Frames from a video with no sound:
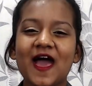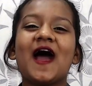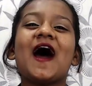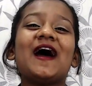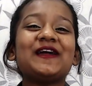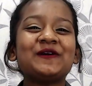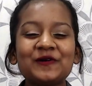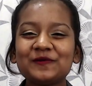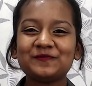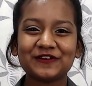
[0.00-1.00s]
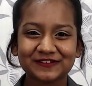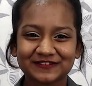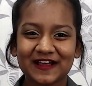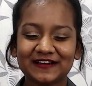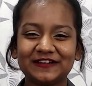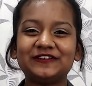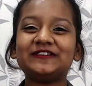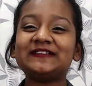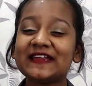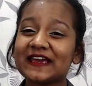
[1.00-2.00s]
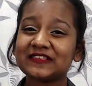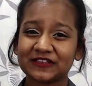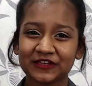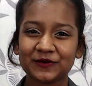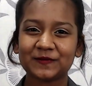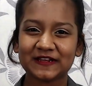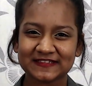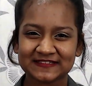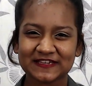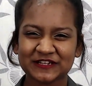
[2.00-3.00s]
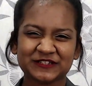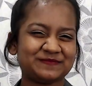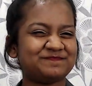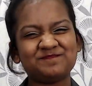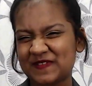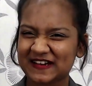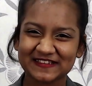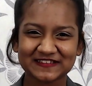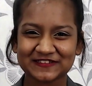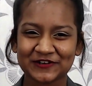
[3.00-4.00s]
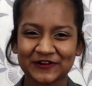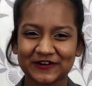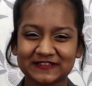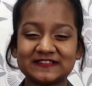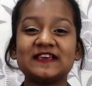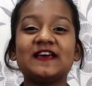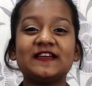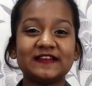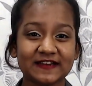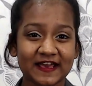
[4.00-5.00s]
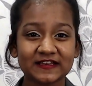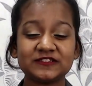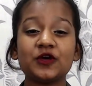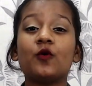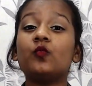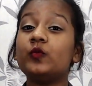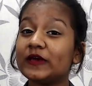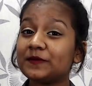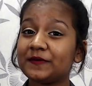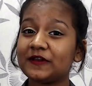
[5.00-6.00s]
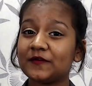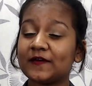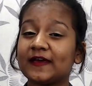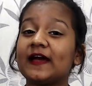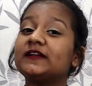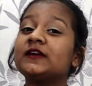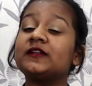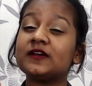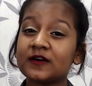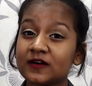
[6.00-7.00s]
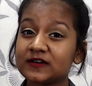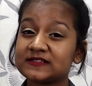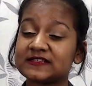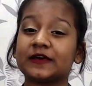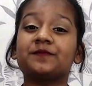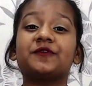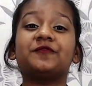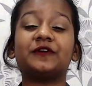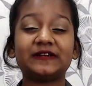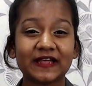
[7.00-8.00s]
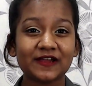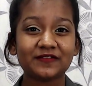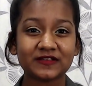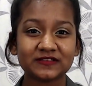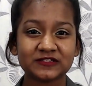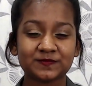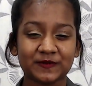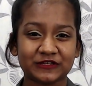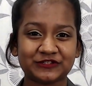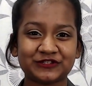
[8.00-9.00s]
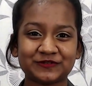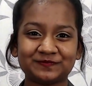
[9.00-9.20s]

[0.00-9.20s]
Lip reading: I hope you're ready to take the Q&A session by its horns. Next, we'll be looking at rehearsing before delivering the speech.